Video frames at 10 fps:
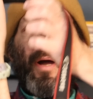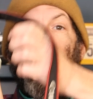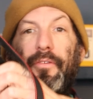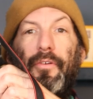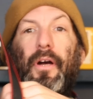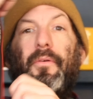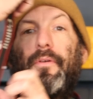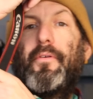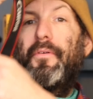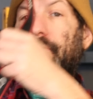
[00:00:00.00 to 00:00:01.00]
rides or
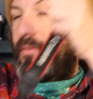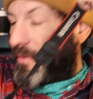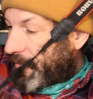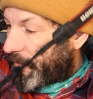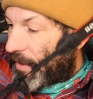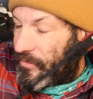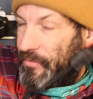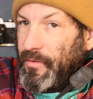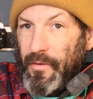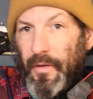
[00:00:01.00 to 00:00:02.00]
going to stuff, I
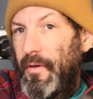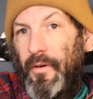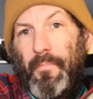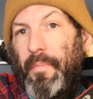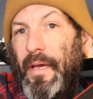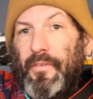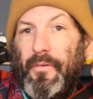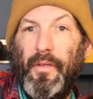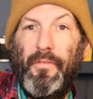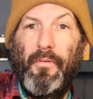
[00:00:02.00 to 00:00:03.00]
just
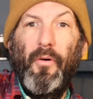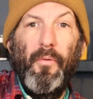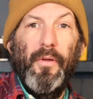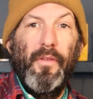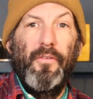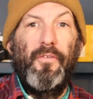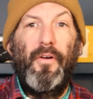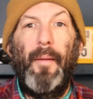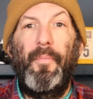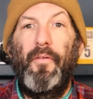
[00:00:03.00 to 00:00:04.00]
basically throw it with its
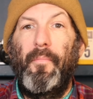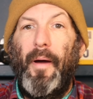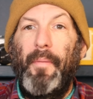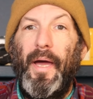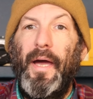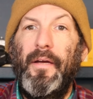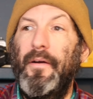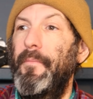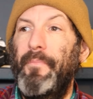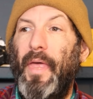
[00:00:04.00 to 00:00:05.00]
strap over my back
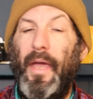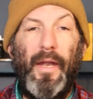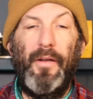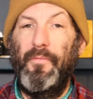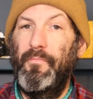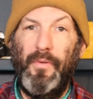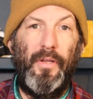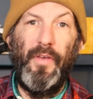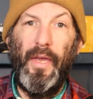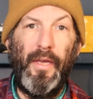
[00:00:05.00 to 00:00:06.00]
and I
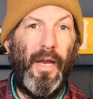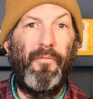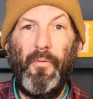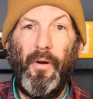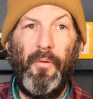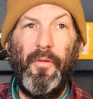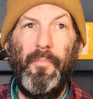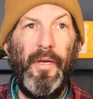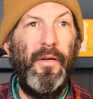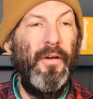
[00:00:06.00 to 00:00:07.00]
take it everywhere
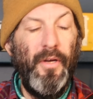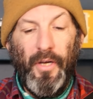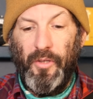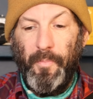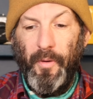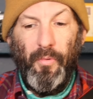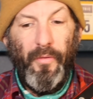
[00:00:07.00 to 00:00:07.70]
with me. It's been